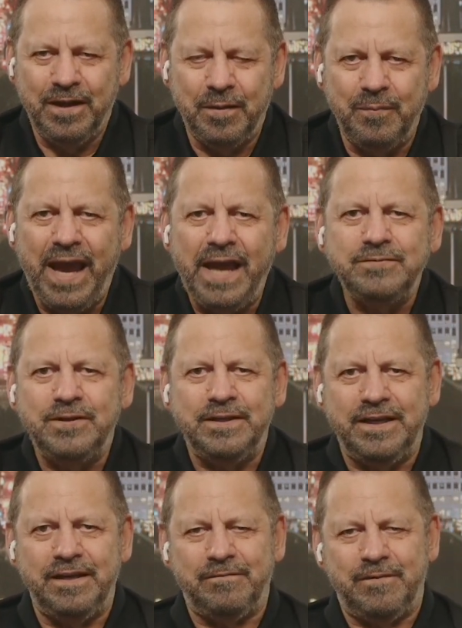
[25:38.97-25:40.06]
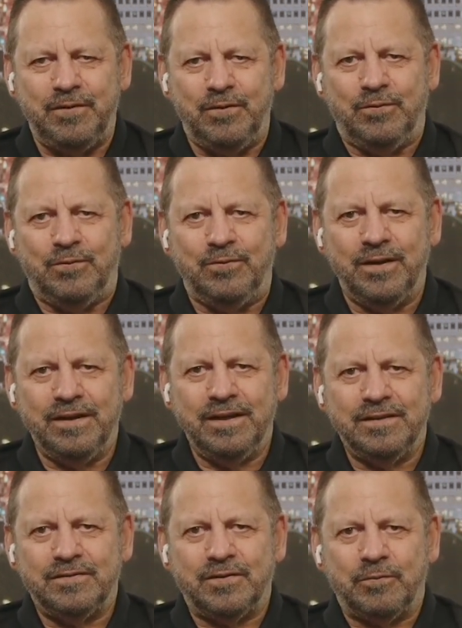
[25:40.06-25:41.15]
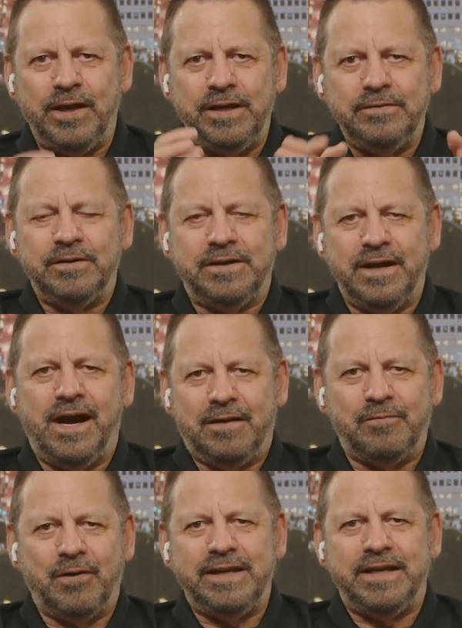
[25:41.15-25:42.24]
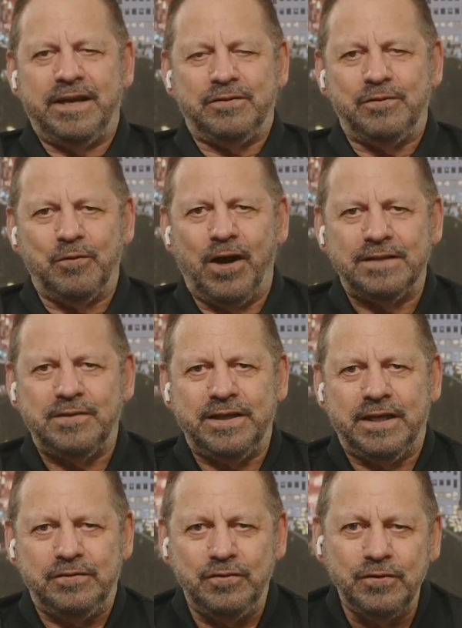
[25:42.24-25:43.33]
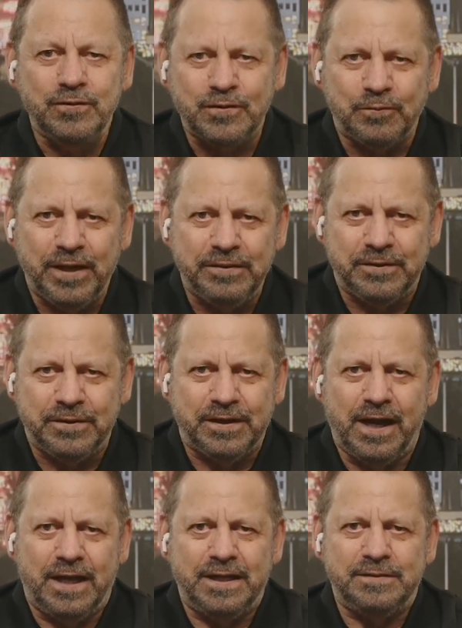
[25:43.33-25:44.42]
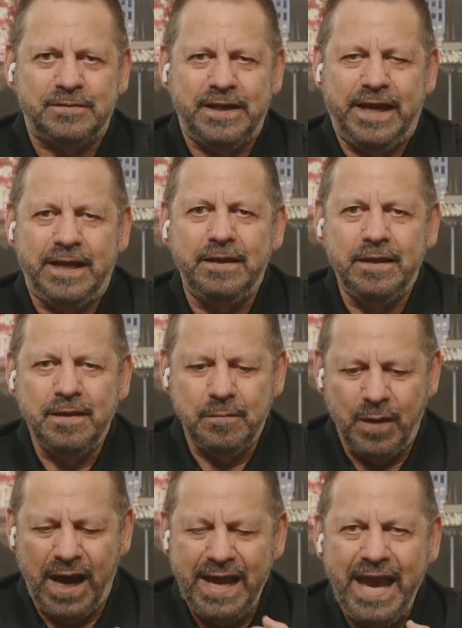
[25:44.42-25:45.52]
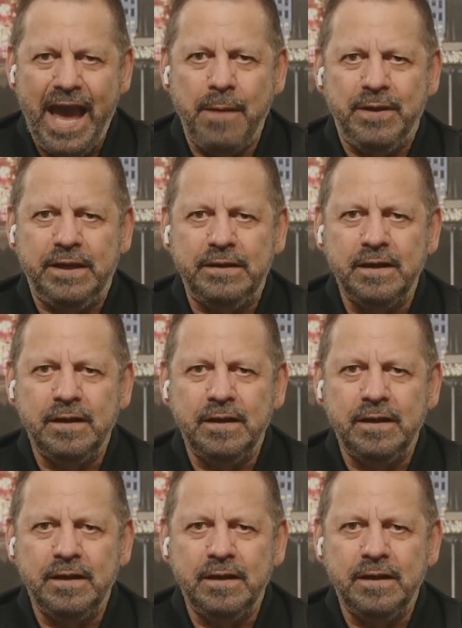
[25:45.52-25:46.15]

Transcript: Imagine if you surrender to God right now, you're watching and you surrender to God and say, My habit,